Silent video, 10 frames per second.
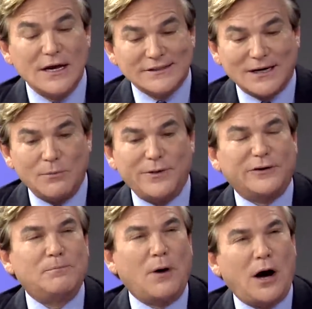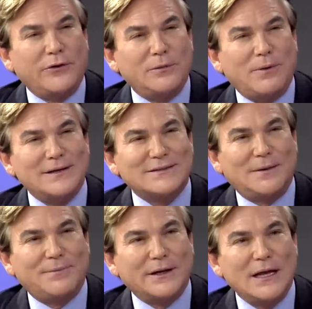someone that's bothered by
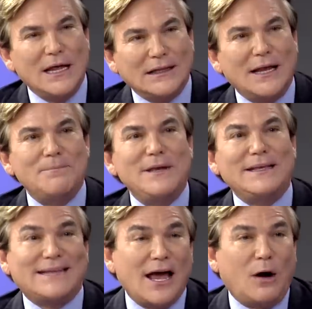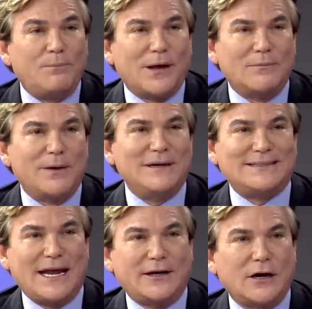something, let me help them, let me
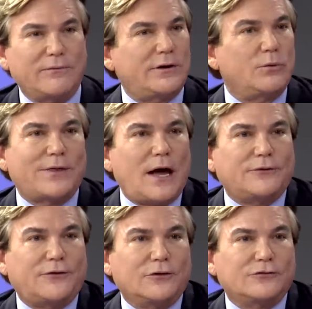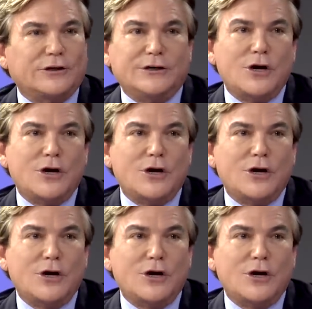take care of it without surgery,